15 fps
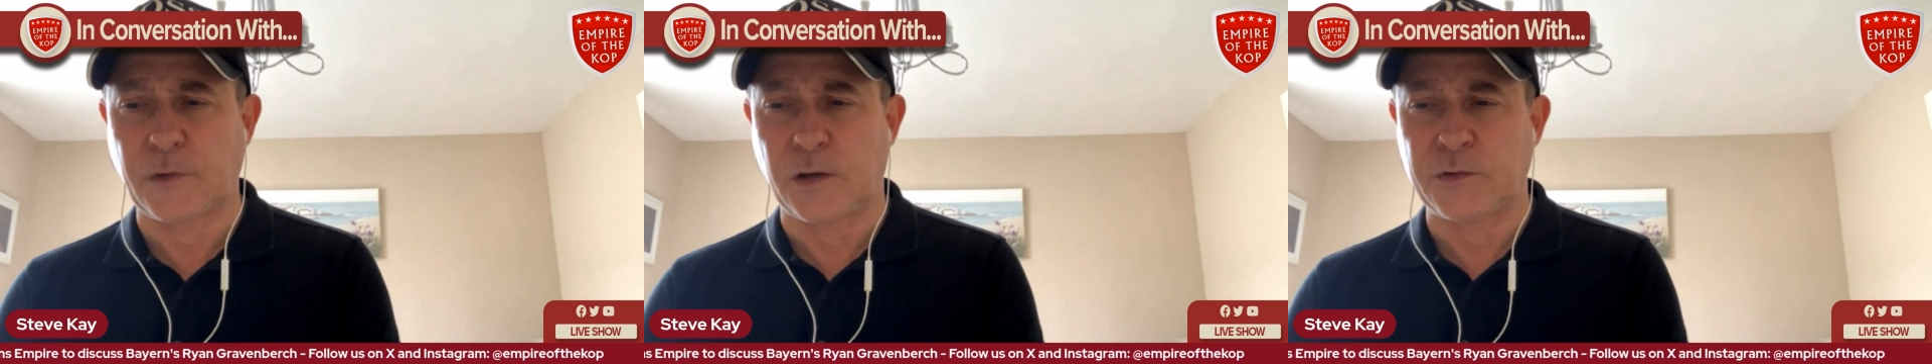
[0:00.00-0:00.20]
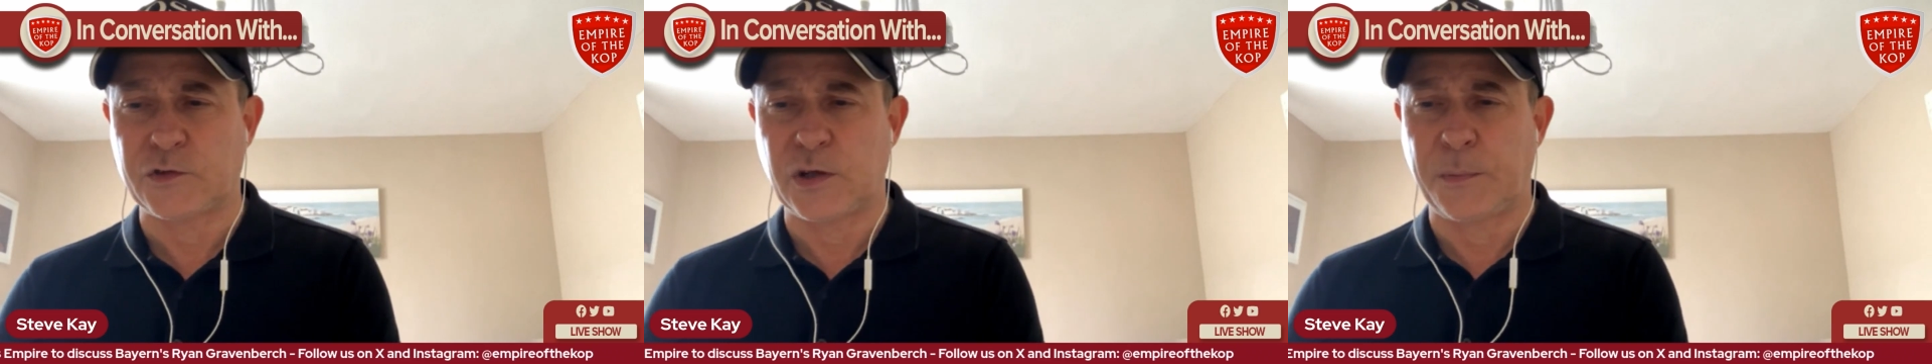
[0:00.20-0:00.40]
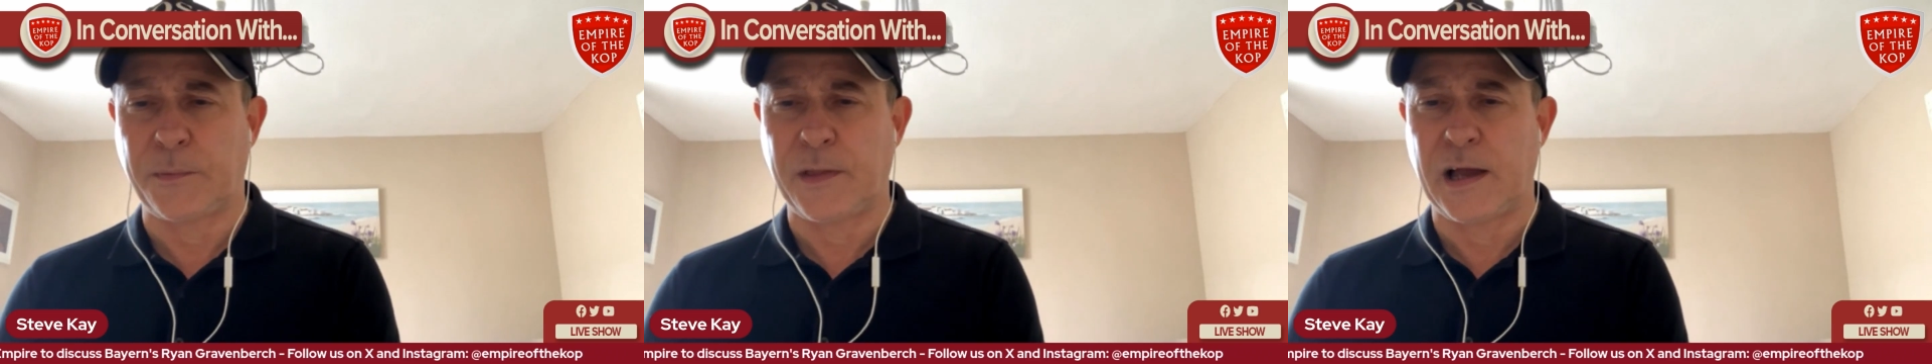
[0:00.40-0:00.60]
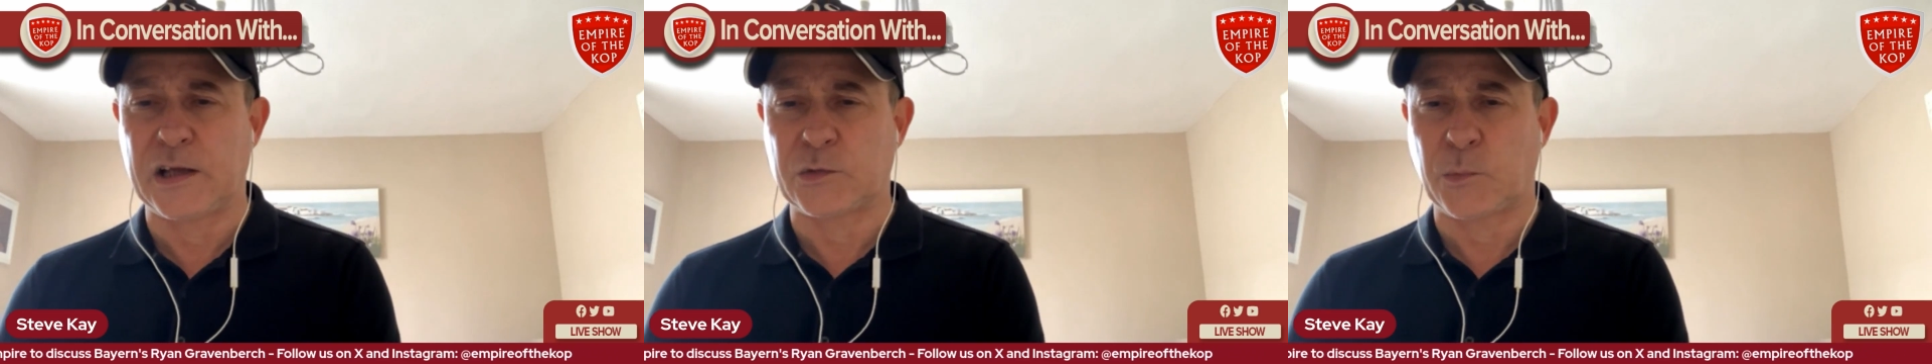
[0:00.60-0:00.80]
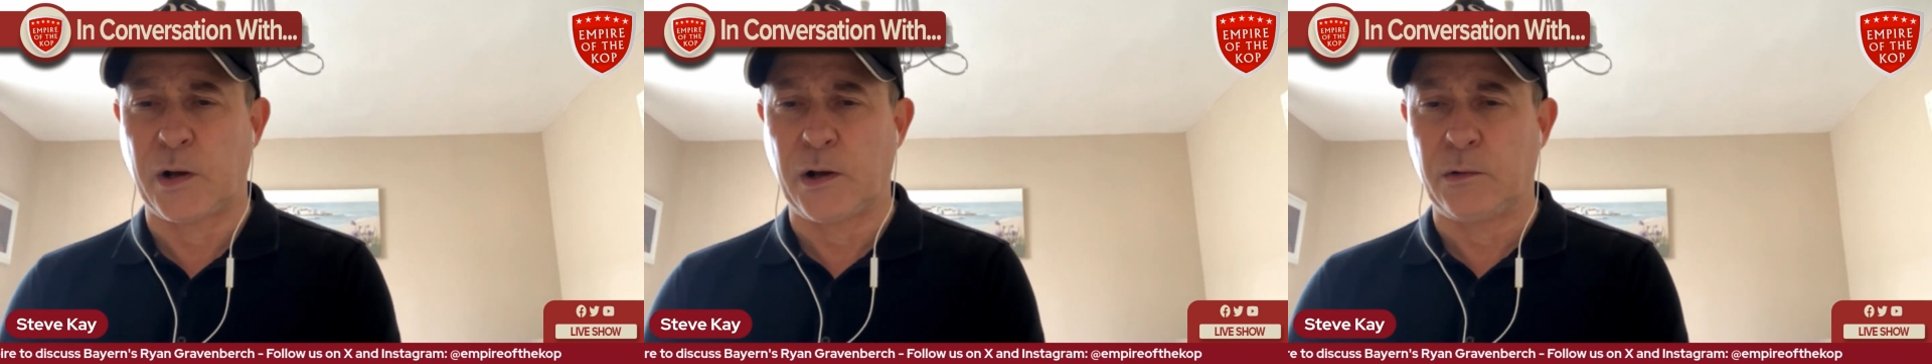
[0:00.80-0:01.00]
on top of that
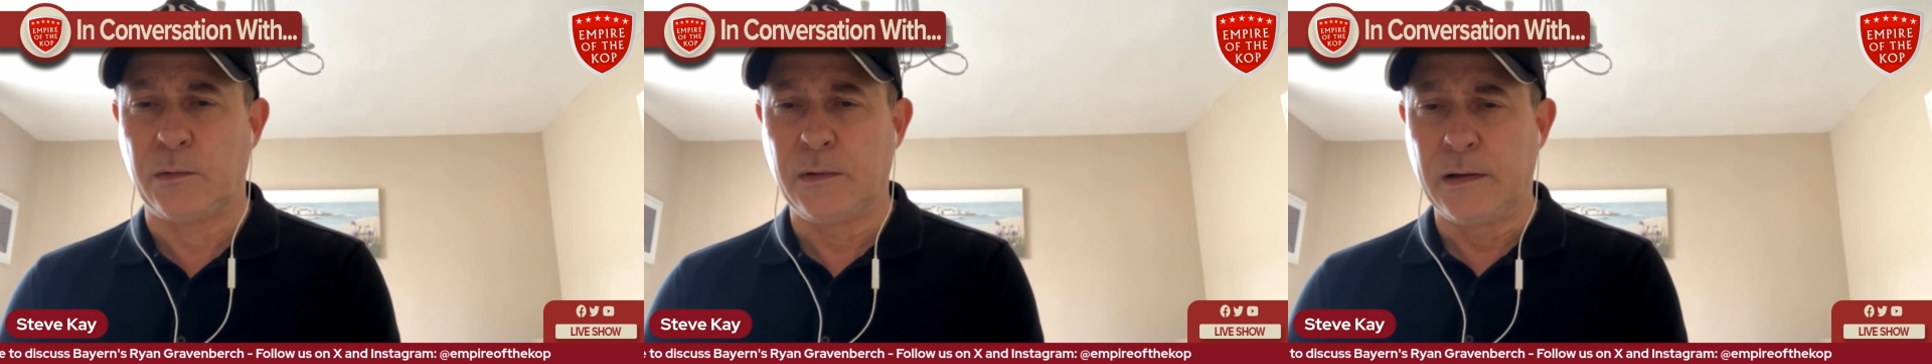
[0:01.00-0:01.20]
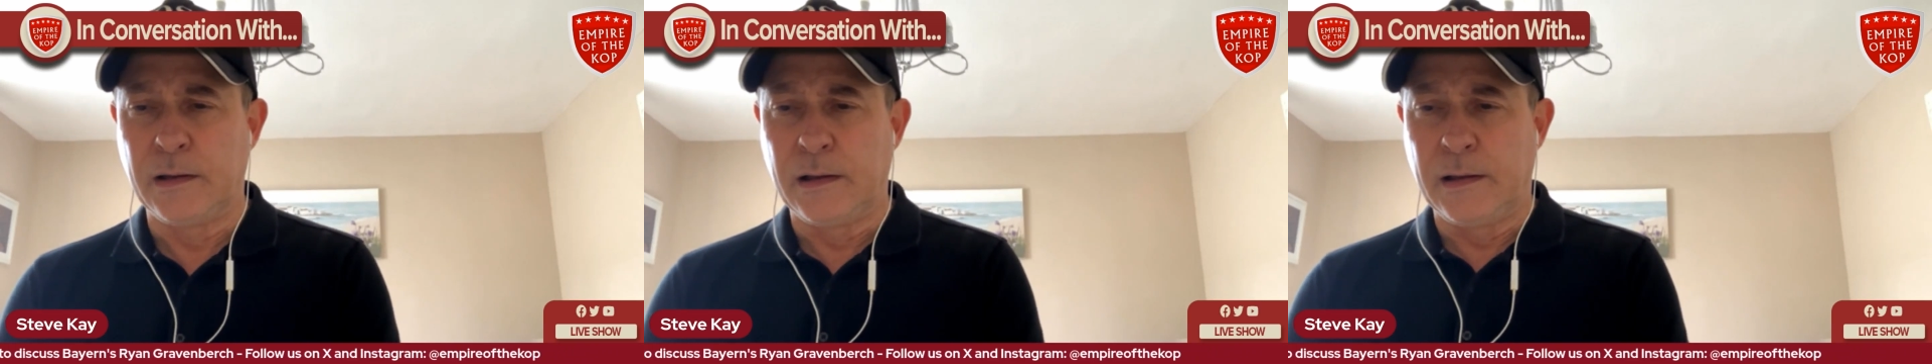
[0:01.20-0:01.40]
as well.